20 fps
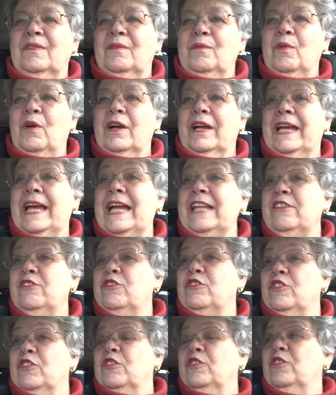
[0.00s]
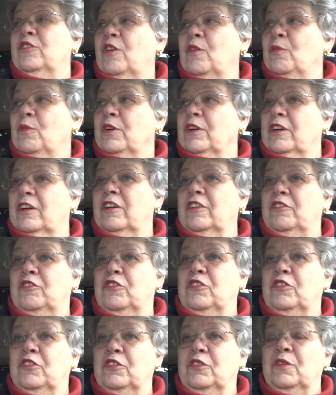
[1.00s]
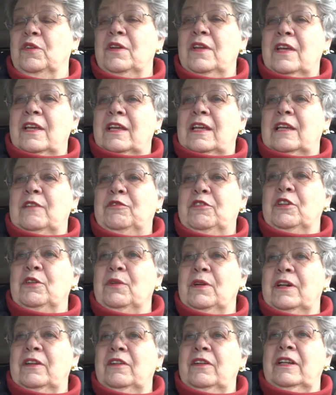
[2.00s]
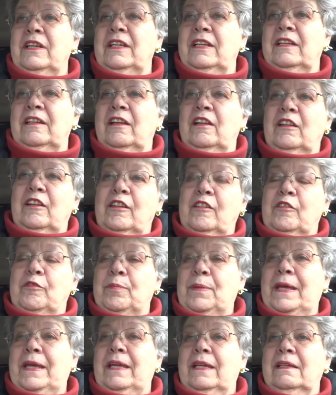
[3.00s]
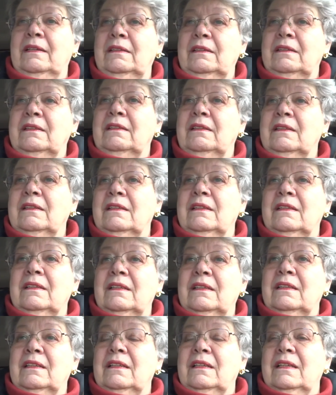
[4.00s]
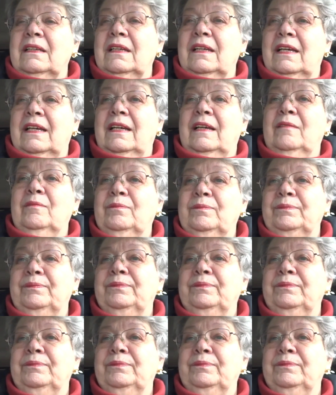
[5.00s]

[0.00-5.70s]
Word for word: what can you do and not what can't you do. If you are in a lot of pain, um,